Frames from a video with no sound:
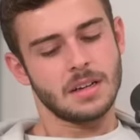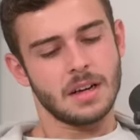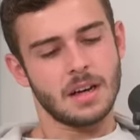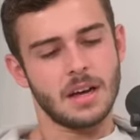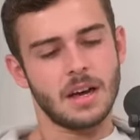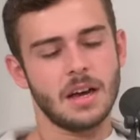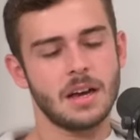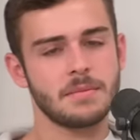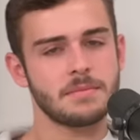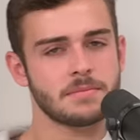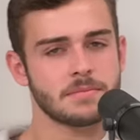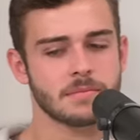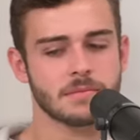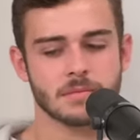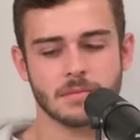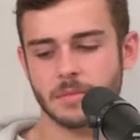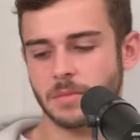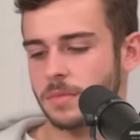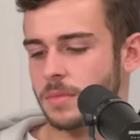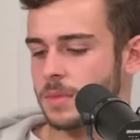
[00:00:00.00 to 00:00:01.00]
Um,
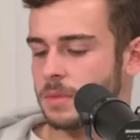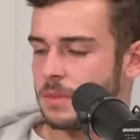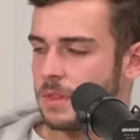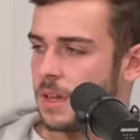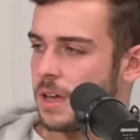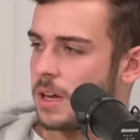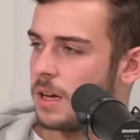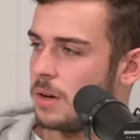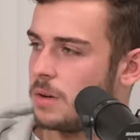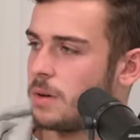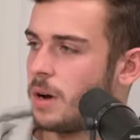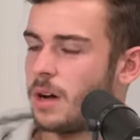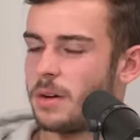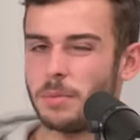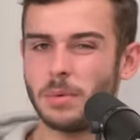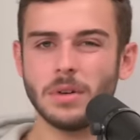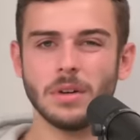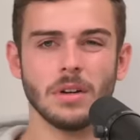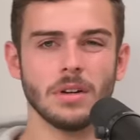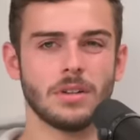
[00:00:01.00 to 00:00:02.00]
no, I
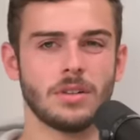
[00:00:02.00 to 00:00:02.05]
want a